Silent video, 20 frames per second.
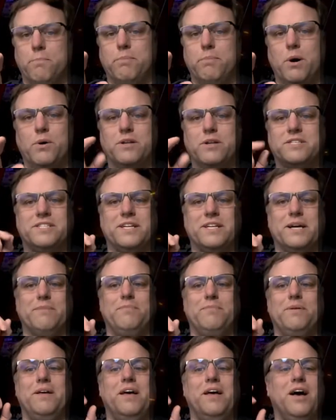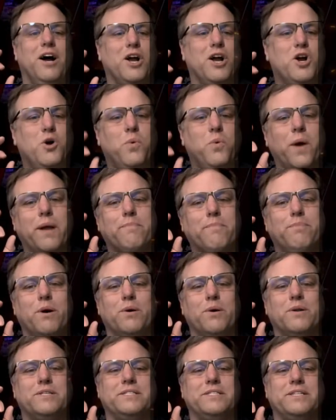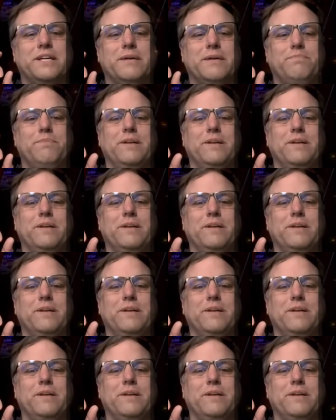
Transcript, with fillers: Bonus tip. A quick bonus tip